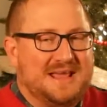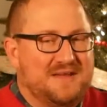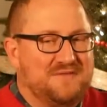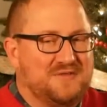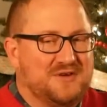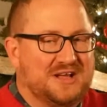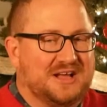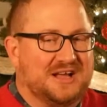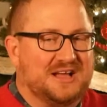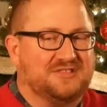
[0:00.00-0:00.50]

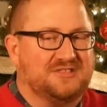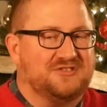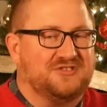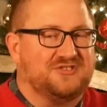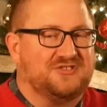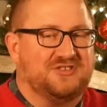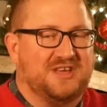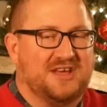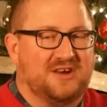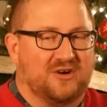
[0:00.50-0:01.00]
even
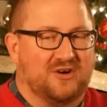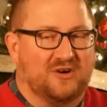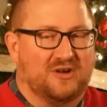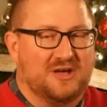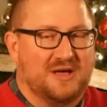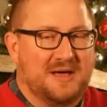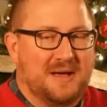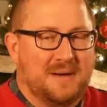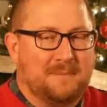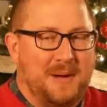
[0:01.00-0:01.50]

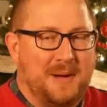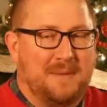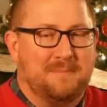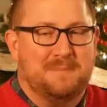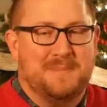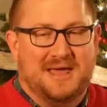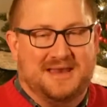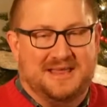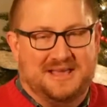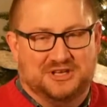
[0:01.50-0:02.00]
considered by
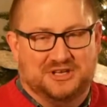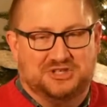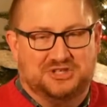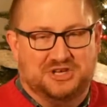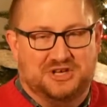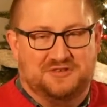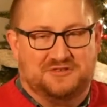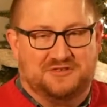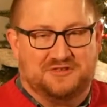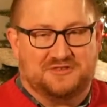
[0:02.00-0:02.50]
many in
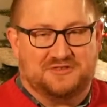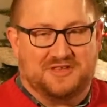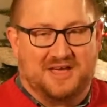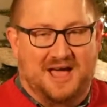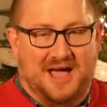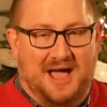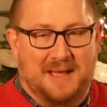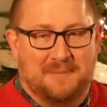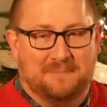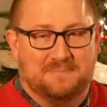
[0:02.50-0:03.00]
Jesus'
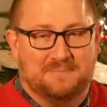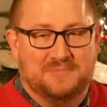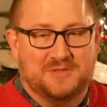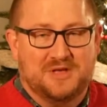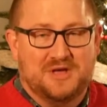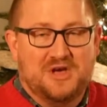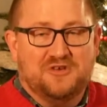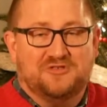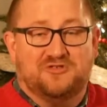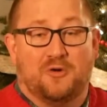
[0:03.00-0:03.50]
time.
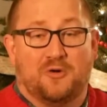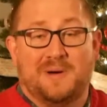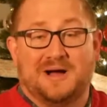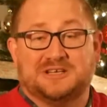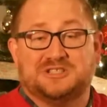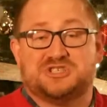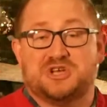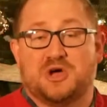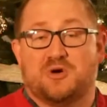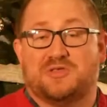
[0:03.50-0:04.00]
So
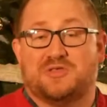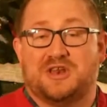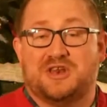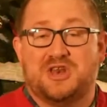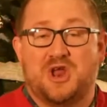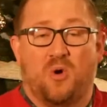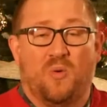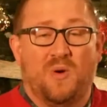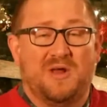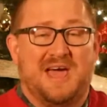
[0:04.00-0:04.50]
much so
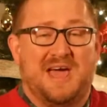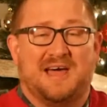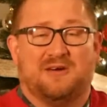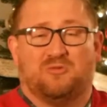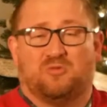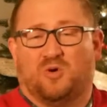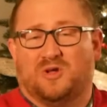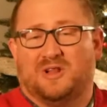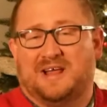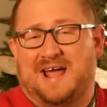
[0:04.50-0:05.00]
that no one
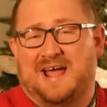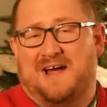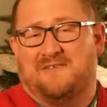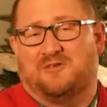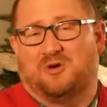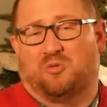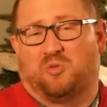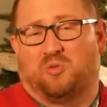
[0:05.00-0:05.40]
had really ever